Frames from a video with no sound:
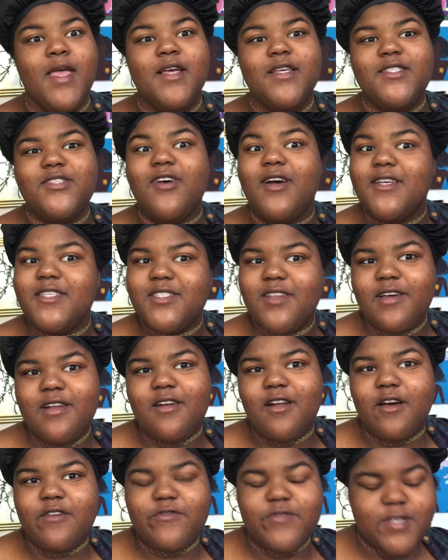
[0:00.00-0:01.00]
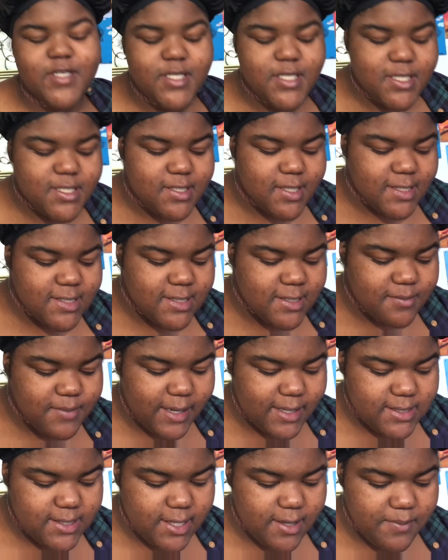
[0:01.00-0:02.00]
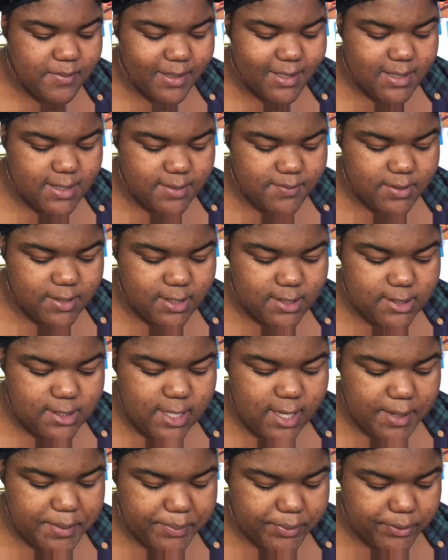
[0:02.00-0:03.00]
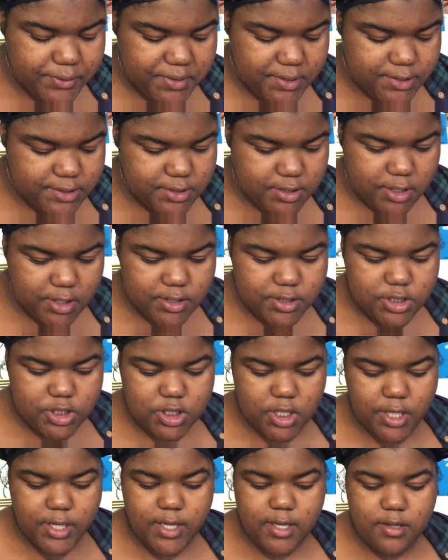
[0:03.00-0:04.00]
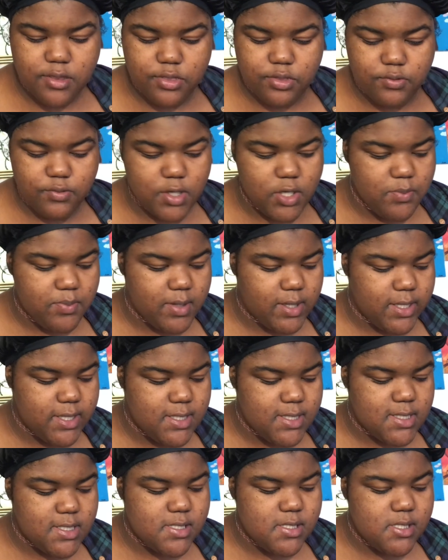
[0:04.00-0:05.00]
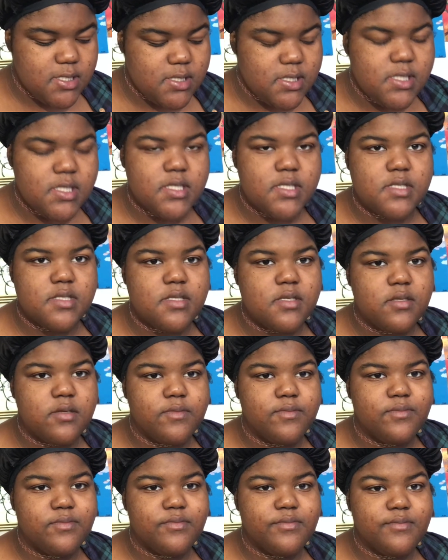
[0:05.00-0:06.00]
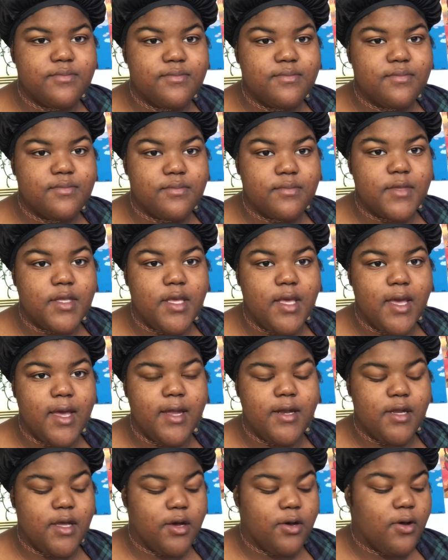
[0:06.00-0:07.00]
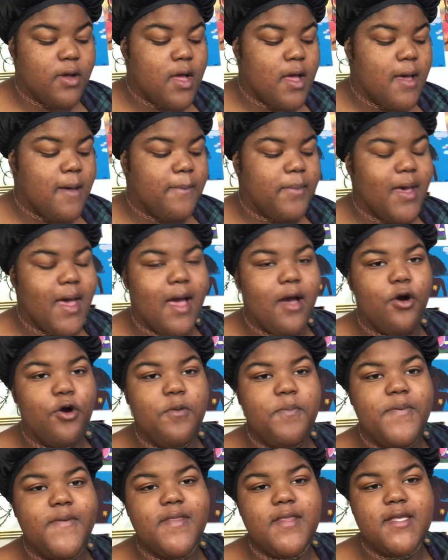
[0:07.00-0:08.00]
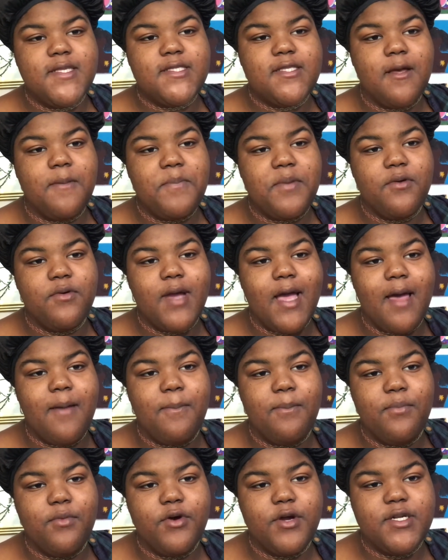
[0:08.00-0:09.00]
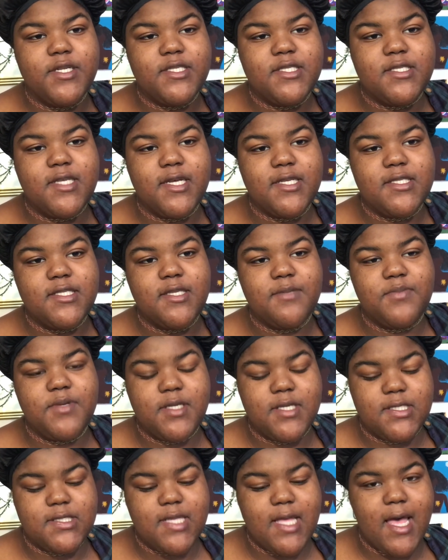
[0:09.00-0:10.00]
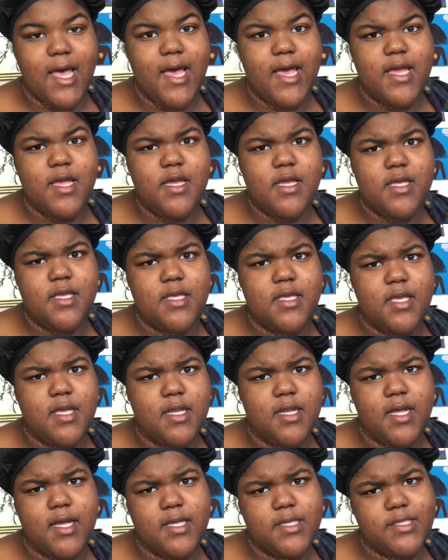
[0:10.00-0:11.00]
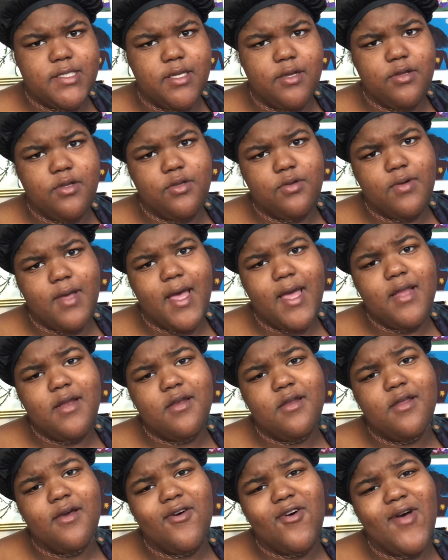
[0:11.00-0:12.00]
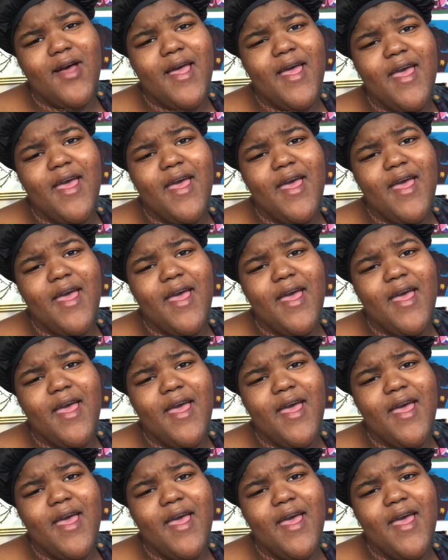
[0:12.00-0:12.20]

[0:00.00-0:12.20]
So I started off really disgusted by Ted Bundy because he had broke this girl's jaw in 3 places. Yeah, no. But I opened this up and got more disgusted because I cannot tell you. I know.